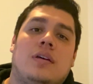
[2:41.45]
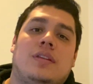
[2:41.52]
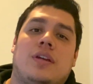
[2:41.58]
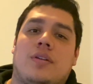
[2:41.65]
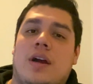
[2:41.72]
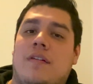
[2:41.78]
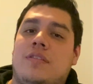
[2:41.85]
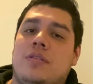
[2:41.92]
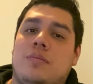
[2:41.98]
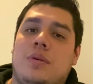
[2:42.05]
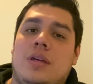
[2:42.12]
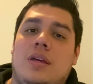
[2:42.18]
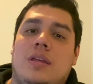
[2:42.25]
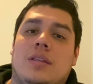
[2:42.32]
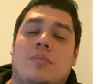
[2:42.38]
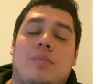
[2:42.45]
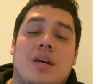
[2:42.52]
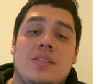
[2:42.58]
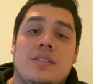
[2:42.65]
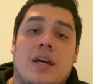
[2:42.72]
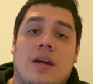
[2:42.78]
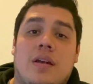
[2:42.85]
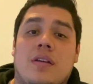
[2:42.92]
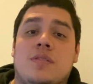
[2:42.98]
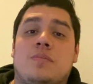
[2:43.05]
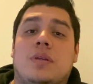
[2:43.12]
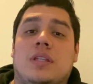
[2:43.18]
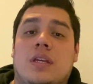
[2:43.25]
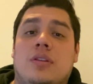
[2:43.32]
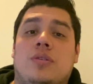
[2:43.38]
They don't have to be the best tires,
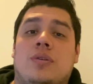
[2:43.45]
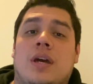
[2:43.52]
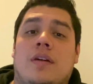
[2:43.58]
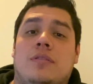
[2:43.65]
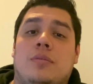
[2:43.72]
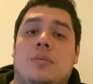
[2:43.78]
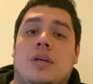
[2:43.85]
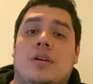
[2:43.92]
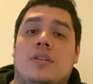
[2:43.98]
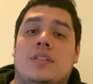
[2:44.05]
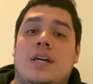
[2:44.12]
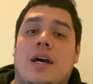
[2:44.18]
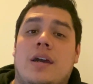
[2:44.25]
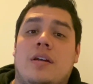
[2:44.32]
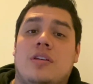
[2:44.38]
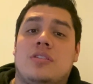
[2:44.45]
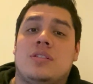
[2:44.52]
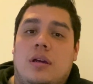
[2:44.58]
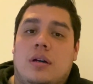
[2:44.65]
but they do have to be good tires.